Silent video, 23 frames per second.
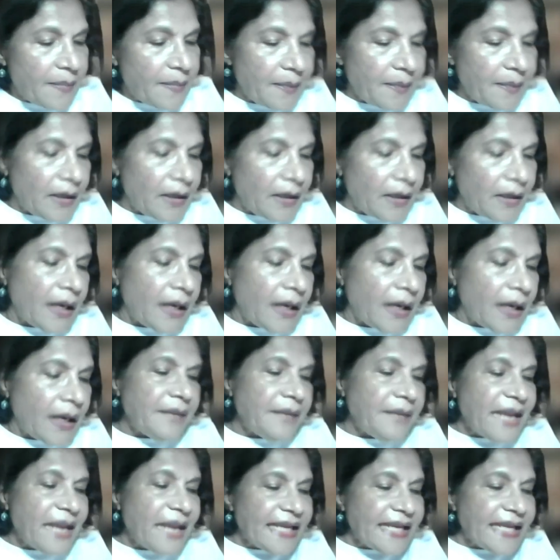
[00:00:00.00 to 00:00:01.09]
In
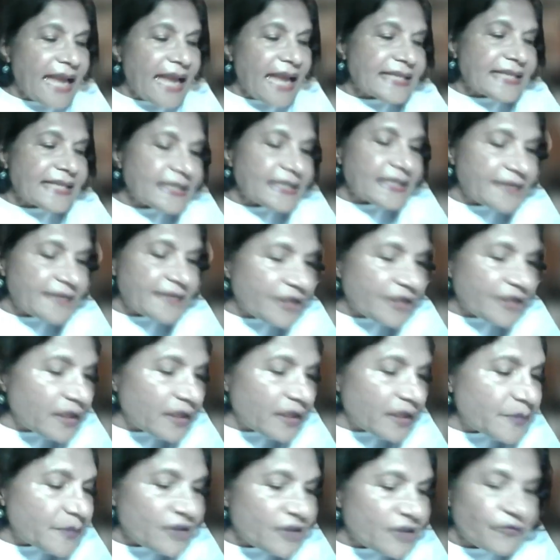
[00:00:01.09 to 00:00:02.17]
many cases, the
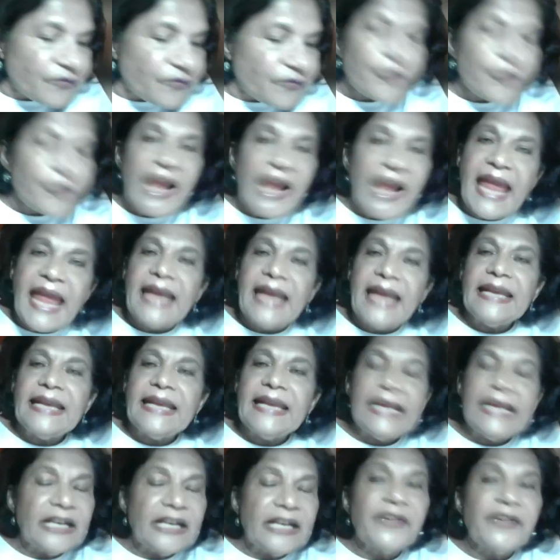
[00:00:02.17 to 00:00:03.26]
terms of trade
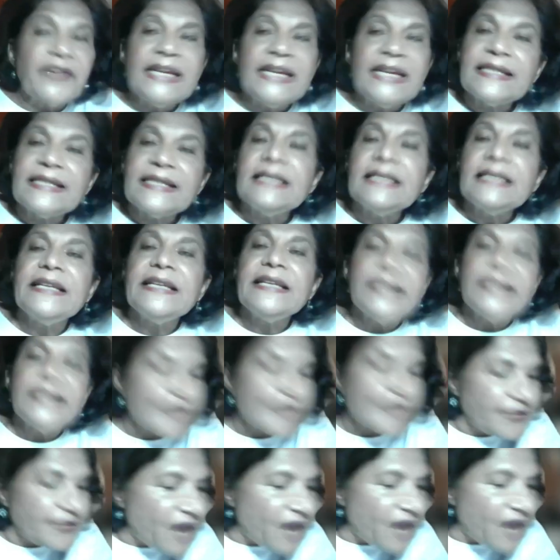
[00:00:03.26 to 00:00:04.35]
increasingly
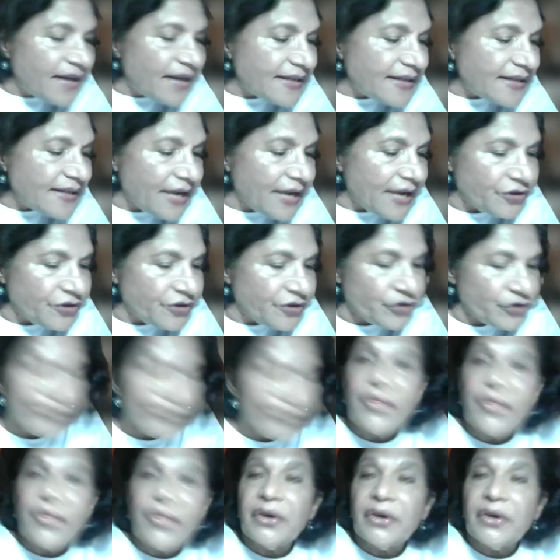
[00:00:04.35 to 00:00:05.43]
disadvantaged
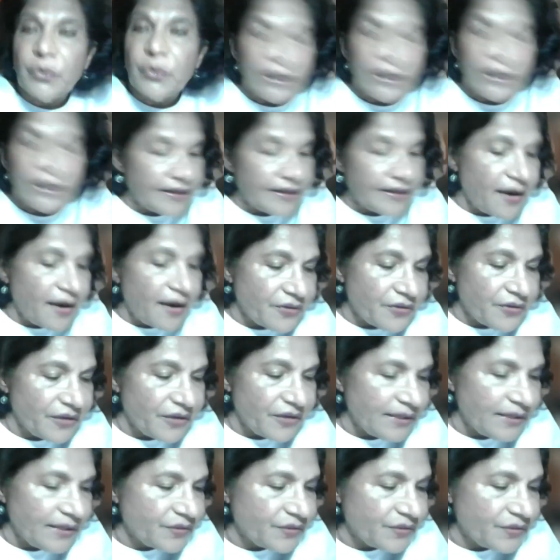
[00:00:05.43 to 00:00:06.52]
the third world
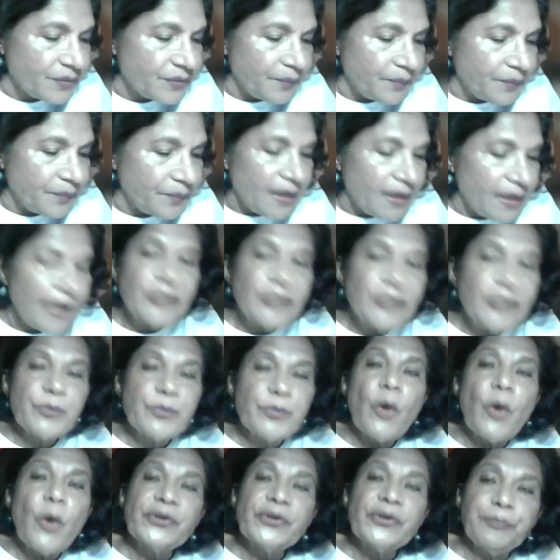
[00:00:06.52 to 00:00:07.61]
countries.
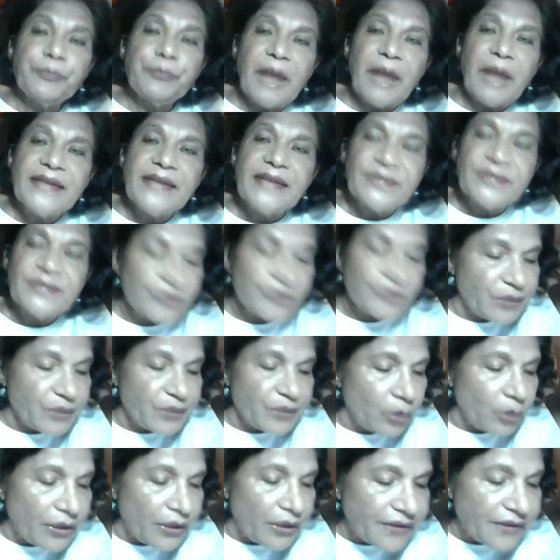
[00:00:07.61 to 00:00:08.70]
Export prices were
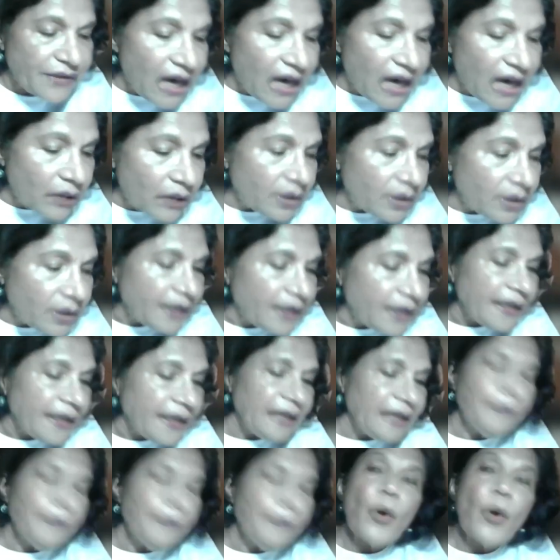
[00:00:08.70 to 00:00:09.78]
going down,
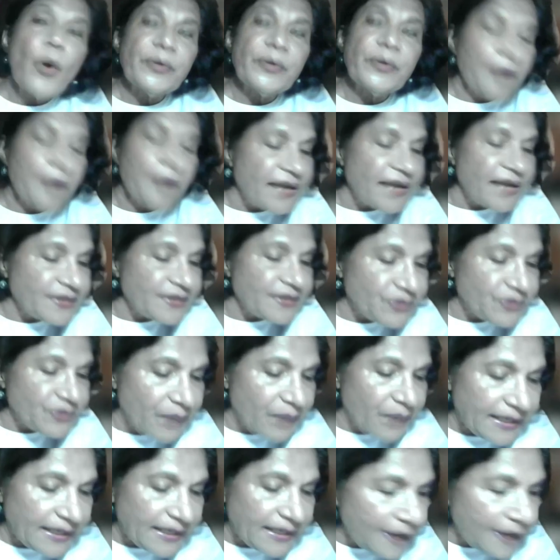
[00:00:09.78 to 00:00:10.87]
import prices
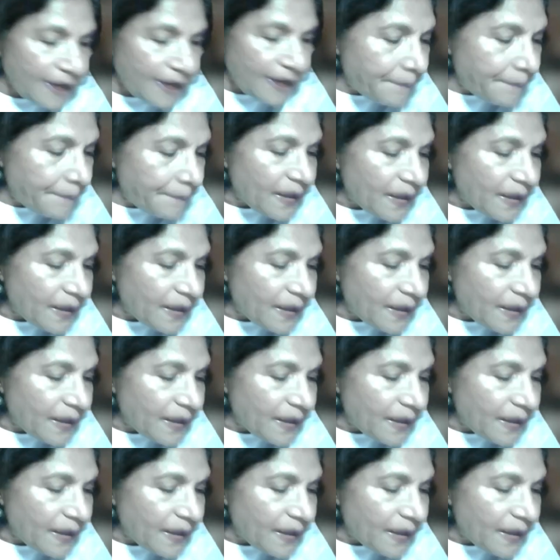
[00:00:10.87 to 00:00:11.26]
went up,